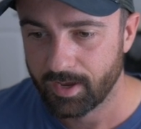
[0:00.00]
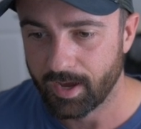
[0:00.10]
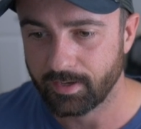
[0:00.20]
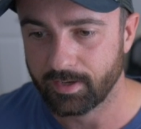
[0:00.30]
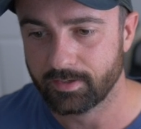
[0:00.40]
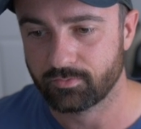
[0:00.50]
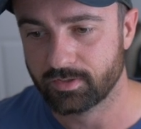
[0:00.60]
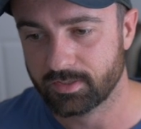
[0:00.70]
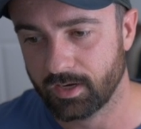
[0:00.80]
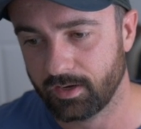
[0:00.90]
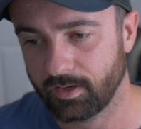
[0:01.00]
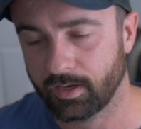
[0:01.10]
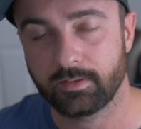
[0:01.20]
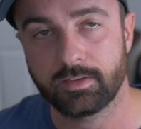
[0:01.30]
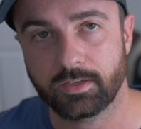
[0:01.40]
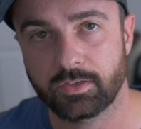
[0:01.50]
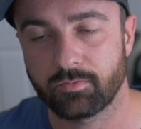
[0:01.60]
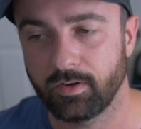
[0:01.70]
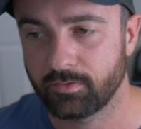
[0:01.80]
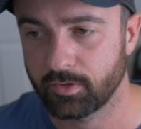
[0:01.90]
and it is returning a
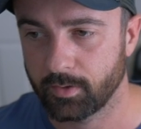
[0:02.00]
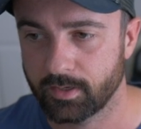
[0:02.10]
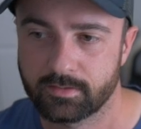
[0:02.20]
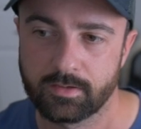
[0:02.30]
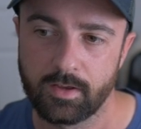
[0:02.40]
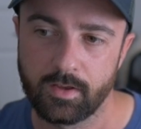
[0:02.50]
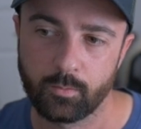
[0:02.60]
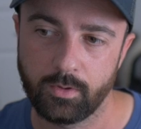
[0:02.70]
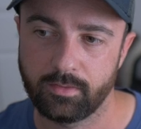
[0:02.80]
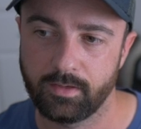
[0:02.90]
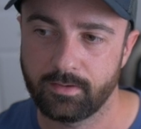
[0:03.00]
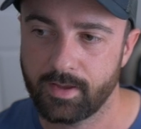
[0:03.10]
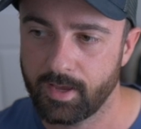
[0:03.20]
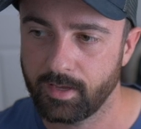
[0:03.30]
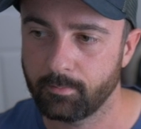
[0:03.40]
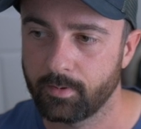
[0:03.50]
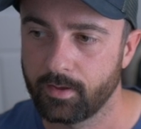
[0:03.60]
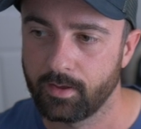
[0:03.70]
dictionary to us with the name